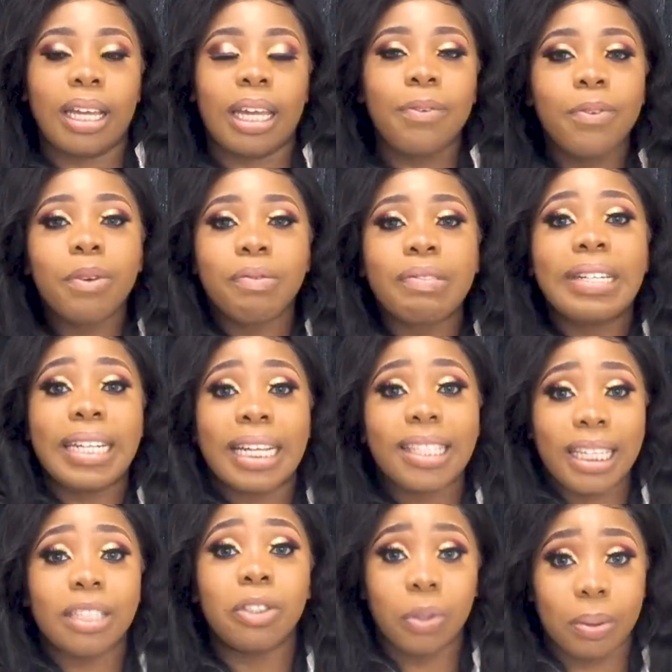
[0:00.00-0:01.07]
If you've
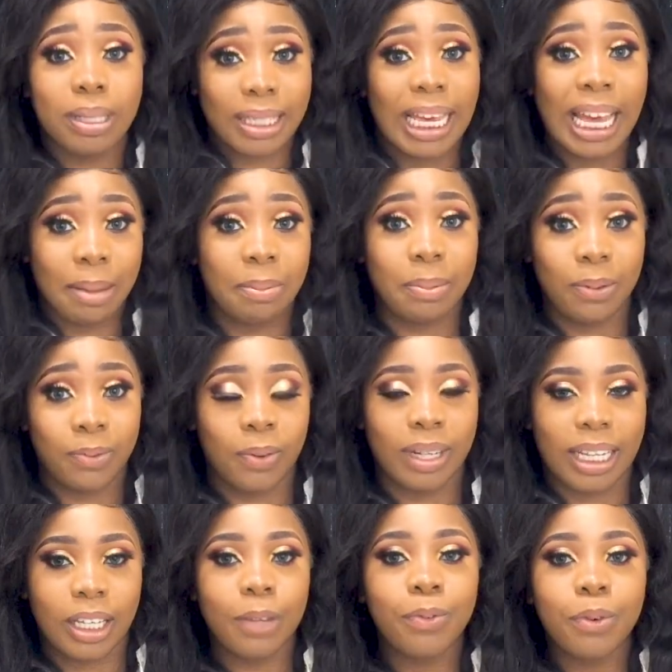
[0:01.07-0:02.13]
dated your type
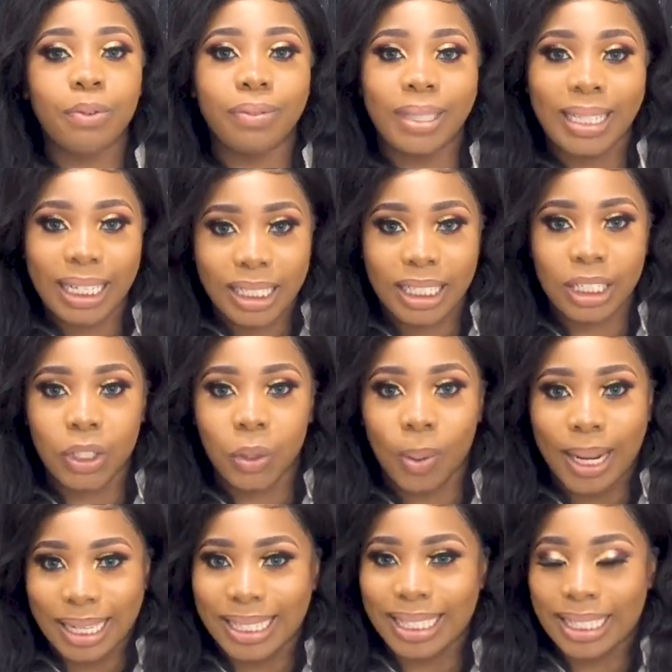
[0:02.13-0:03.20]
before, like if you've dated
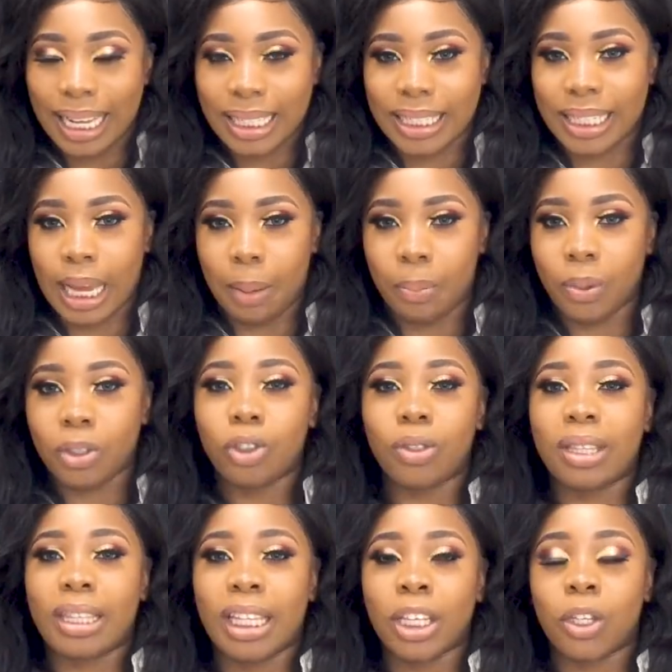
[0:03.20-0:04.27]
your exact type, what
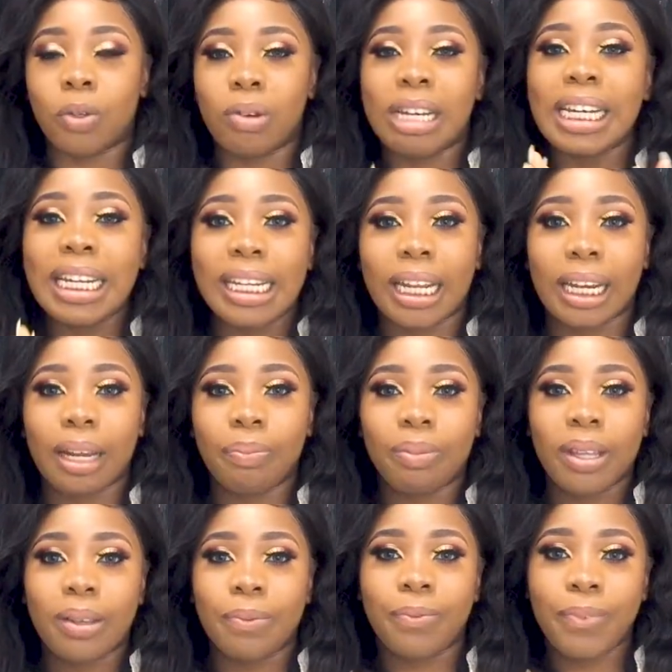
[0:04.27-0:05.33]
you think you needed
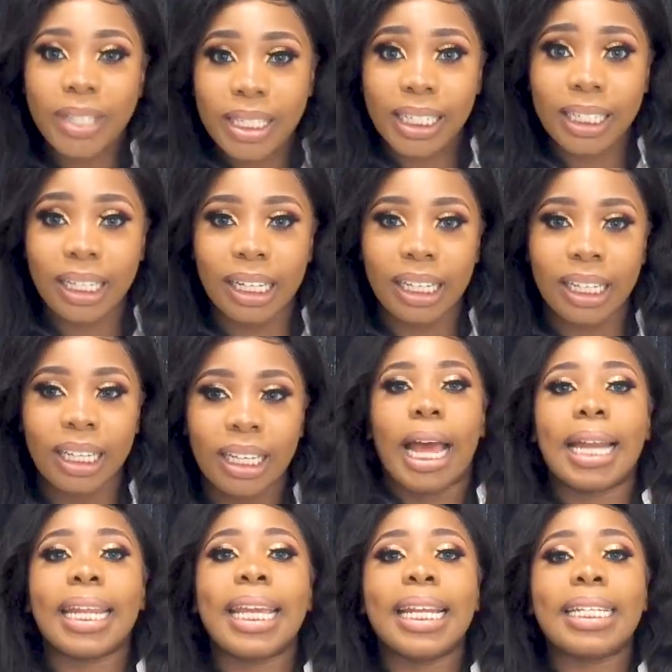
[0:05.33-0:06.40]
physically,
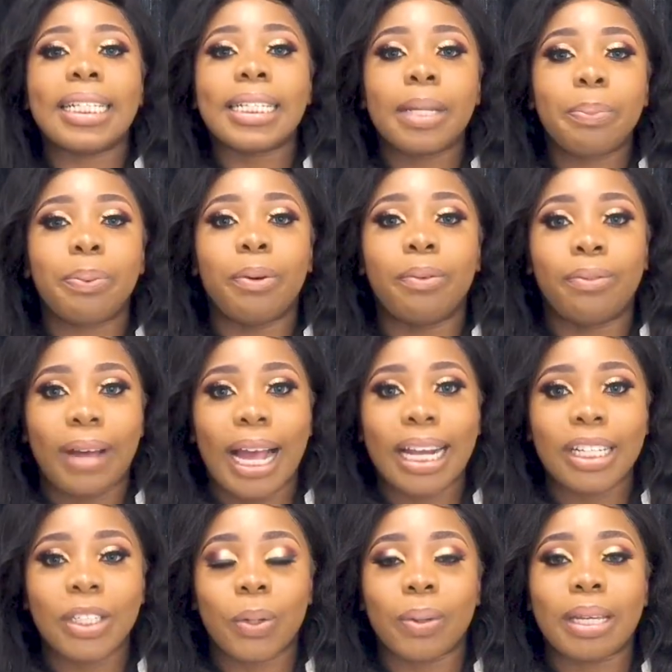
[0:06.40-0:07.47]
and he didn't
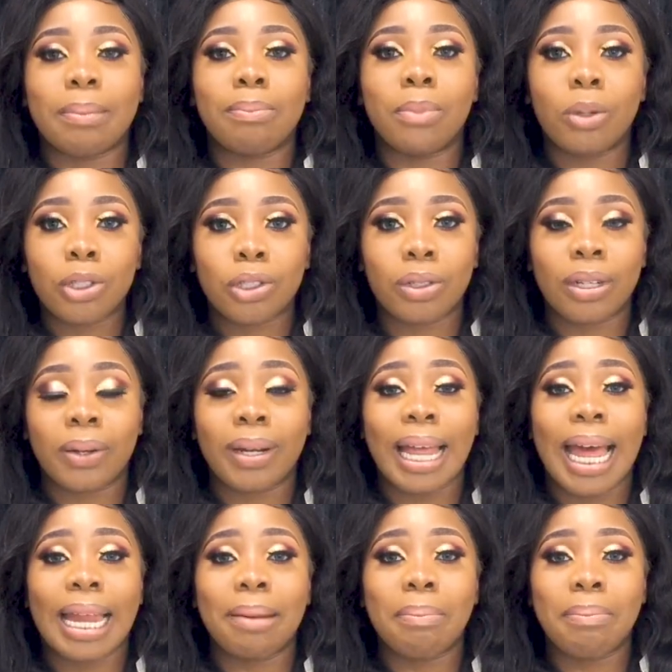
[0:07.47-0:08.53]
provide your emotional
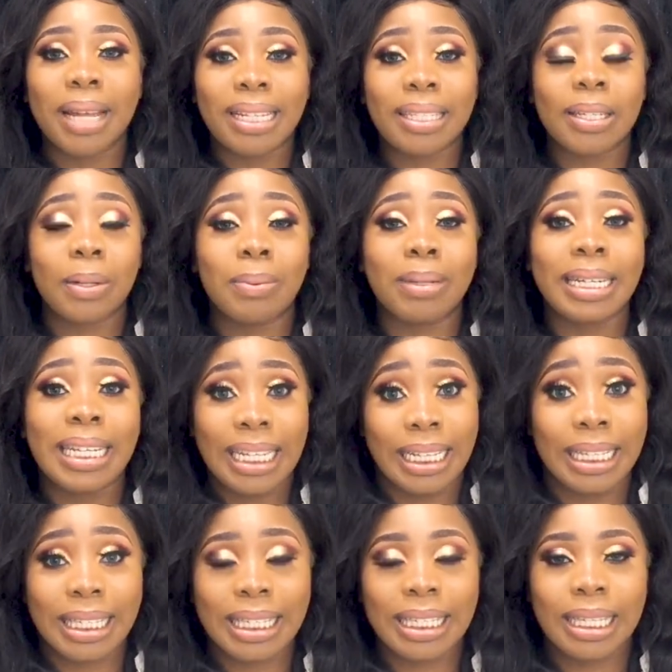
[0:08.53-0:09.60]
and mental
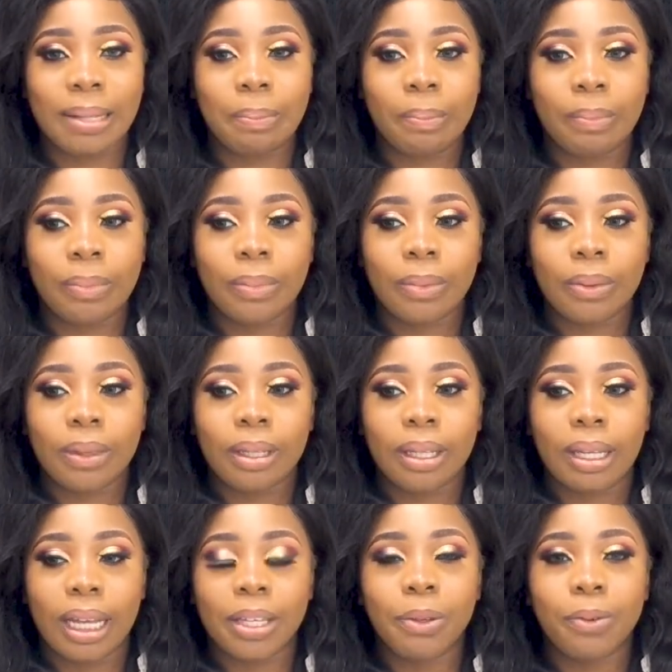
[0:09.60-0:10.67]
needs,
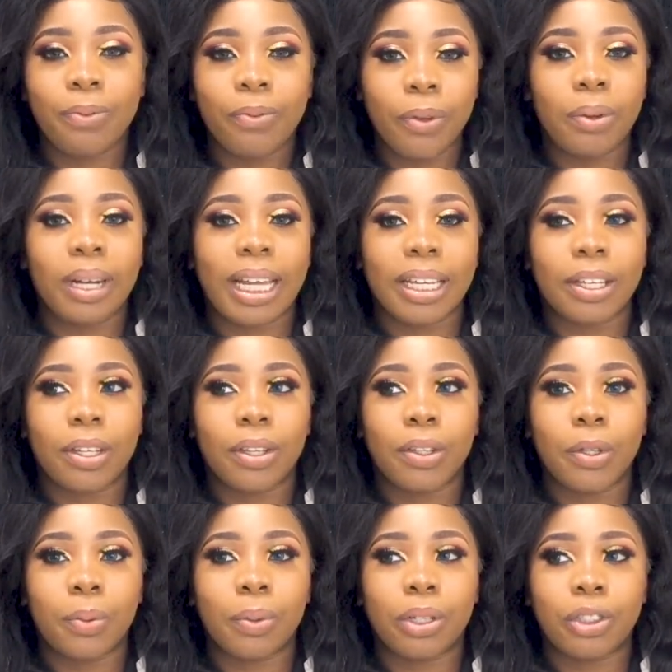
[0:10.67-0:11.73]
and you feel like
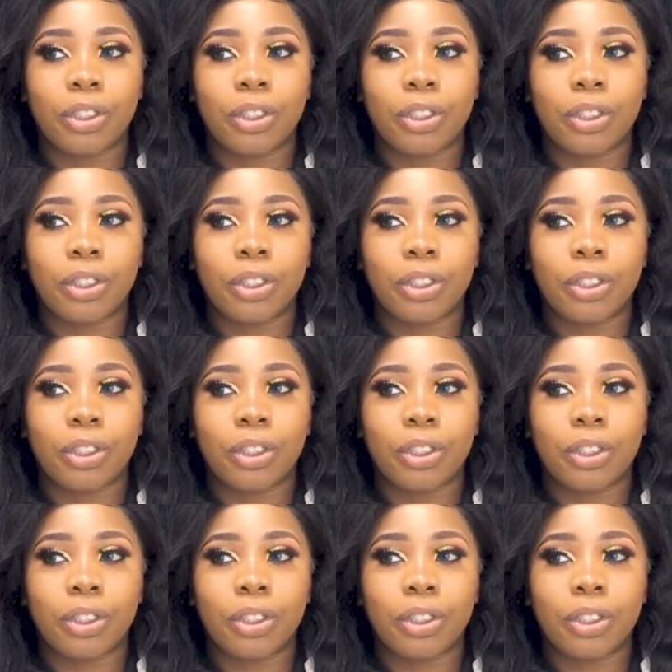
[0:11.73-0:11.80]
you were